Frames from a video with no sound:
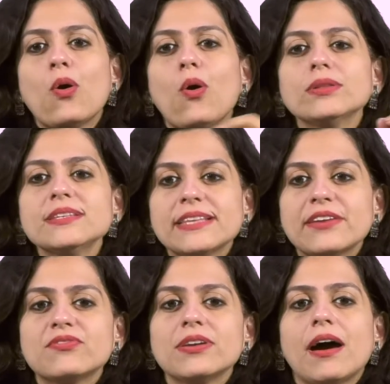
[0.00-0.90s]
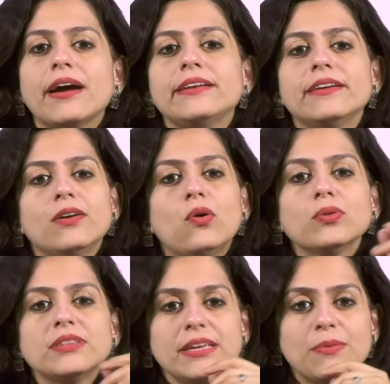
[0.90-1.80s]
or the central idea or
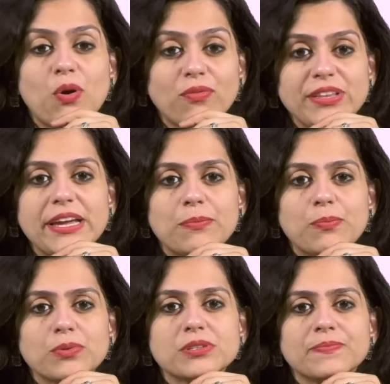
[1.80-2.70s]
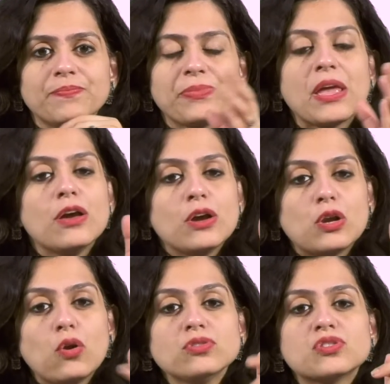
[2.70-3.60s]
theme of the input.
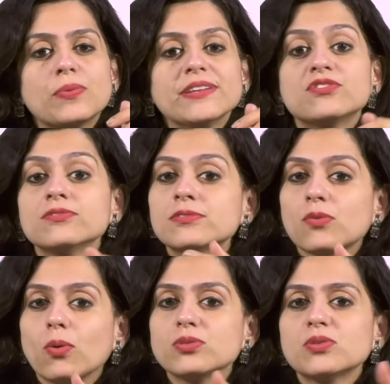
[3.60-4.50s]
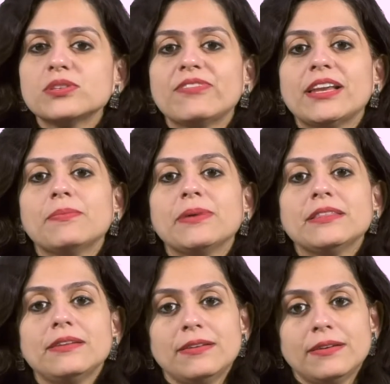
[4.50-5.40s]
Closed questions also develop in
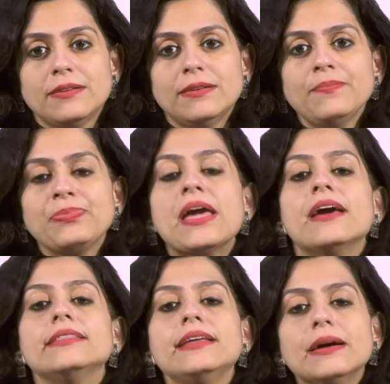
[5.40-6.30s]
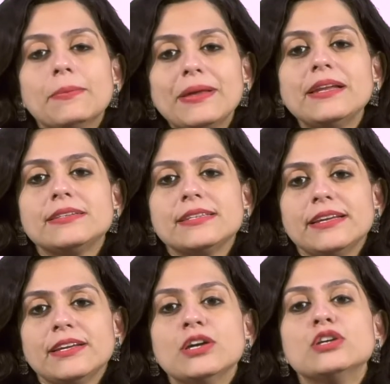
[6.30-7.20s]
the learner the
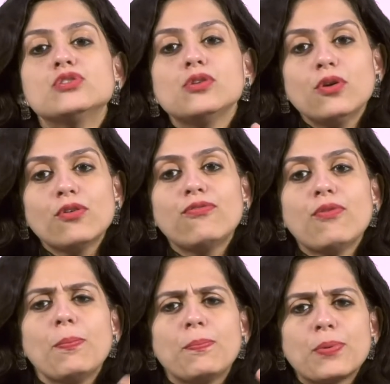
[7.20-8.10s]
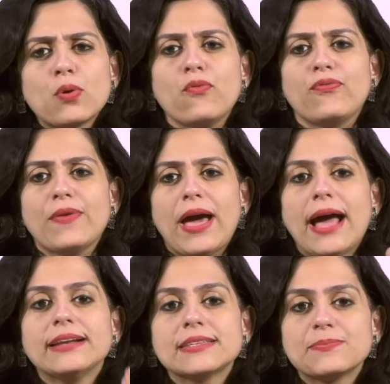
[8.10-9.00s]
ability to look for proof
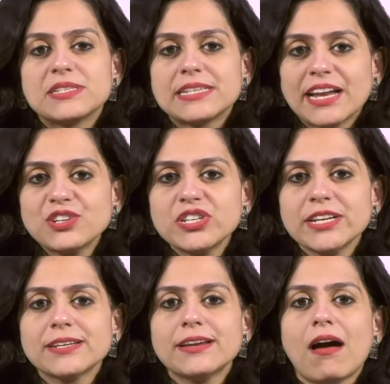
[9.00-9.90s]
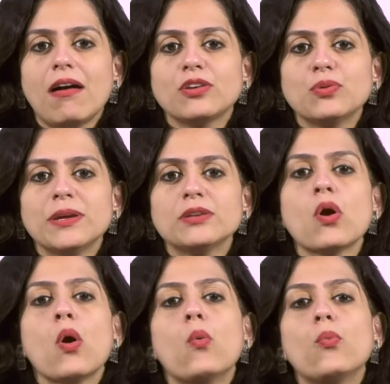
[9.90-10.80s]
and substantiate an argument
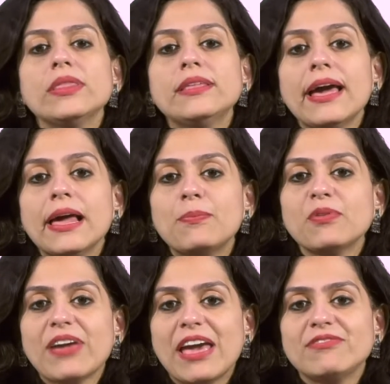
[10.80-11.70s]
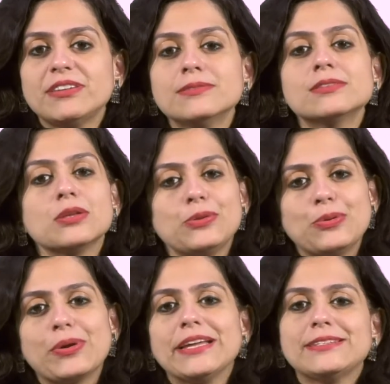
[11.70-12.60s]
with the help of evidence
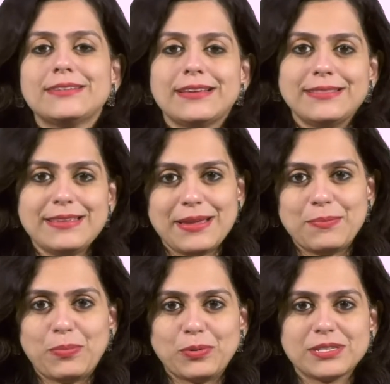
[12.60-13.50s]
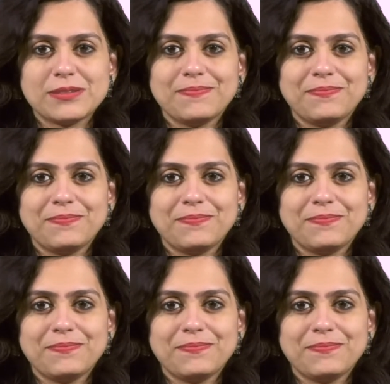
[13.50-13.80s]
located in the input.